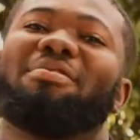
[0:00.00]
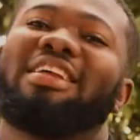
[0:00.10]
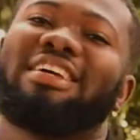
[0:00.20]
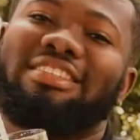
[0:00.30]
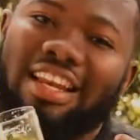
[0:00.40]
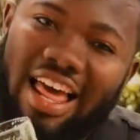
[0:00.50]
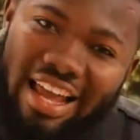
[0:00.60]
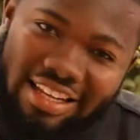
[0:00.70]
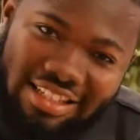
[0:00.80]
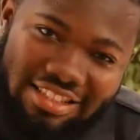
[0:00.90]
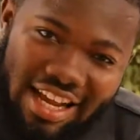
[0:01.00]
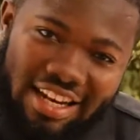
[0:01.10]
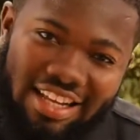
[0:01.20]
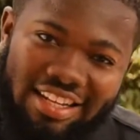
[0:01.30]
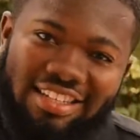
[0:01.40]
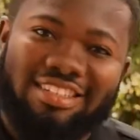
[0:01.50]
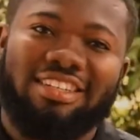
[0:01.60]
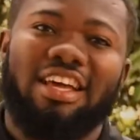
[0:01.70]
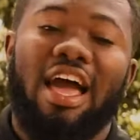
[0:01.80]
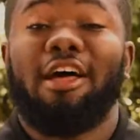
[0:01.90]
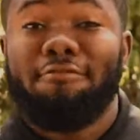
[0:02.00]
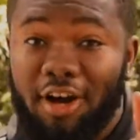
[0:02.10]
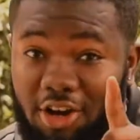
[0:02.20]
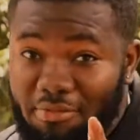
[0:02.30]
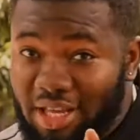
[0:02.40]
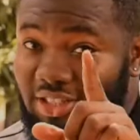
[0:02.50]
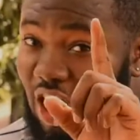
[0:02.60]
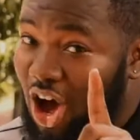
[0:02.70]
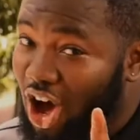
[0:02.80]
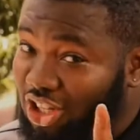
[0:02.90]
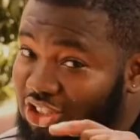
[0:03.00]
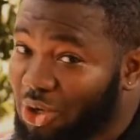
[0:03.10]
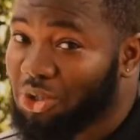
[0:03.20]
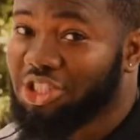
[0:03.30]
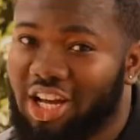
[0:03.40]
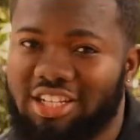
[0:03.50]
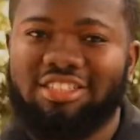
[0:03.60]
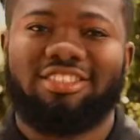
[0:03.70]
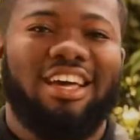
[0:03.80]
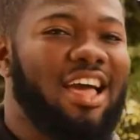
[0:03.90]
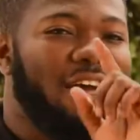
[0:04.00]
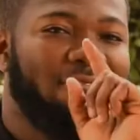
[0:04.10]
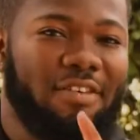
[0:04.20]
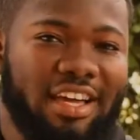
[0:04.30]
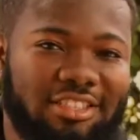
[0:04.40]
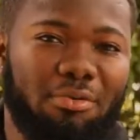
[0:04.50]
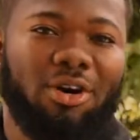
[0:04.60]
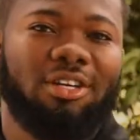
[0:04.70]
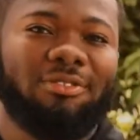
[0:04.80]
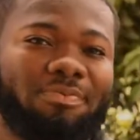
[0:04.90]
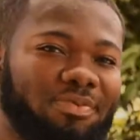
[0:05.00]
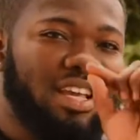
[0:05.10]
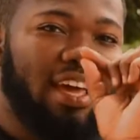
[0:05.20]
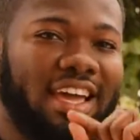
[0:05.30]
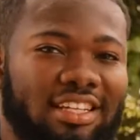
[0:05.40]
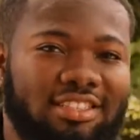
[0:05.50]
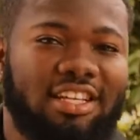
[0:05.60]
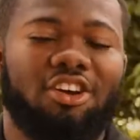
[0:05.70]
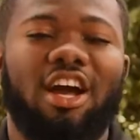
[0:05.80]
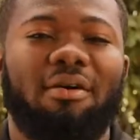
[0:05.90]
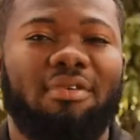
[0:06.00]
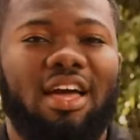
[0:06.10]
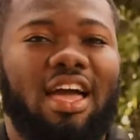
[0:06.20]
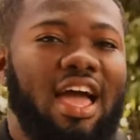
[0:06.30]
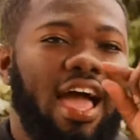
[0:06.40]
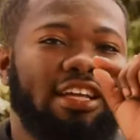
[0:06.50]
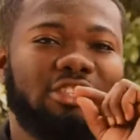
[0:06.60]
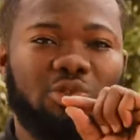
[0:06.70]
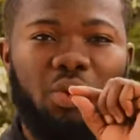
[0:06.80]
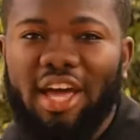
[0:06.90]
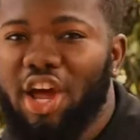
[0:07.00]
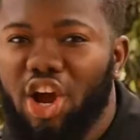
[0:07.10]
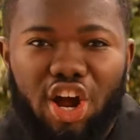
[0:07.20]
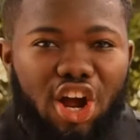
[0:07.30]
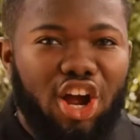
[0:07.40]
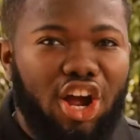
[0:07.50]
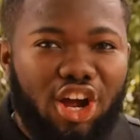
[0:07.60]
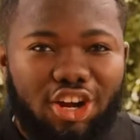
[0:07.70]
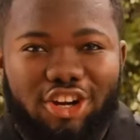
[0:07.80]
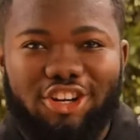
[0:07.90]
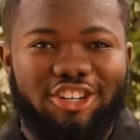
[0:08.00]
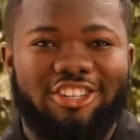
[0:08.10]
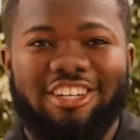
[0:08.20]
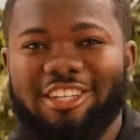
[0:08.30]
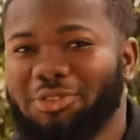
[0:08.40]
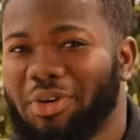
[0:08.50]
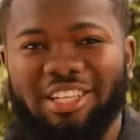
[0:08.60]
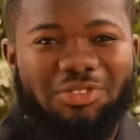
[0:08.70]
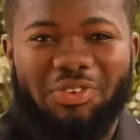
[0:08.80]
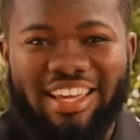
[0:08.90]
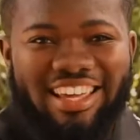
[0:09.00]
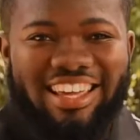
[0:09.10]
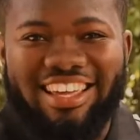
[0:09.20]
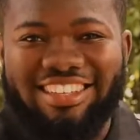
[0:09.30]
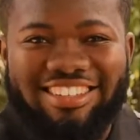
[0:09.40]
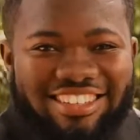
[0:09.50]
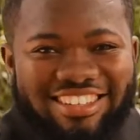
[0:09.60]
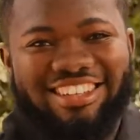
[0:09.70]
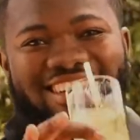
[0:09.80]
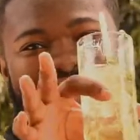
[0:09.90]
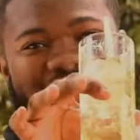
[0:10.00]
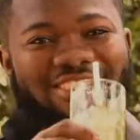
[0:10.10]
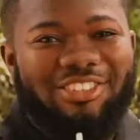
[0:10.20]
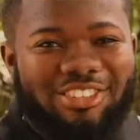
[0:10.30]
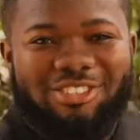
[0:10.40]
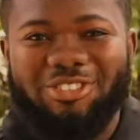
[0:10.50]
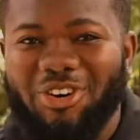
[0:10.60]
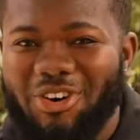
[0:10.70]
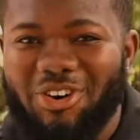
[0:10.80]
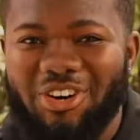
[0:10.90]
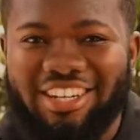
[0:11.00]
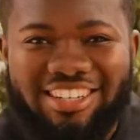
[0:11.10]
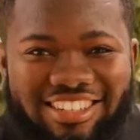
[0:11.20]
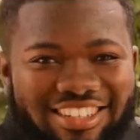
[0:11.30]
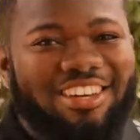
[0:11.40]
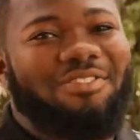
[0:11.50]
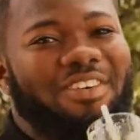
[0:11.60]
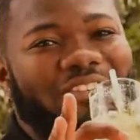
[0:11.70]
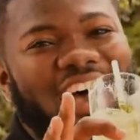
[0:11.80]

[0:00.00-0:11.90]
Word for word: Please like the channel. And follow me on all socials. Facebook, Instagram, and Twitter. Tweet, tweet. Soon, soon.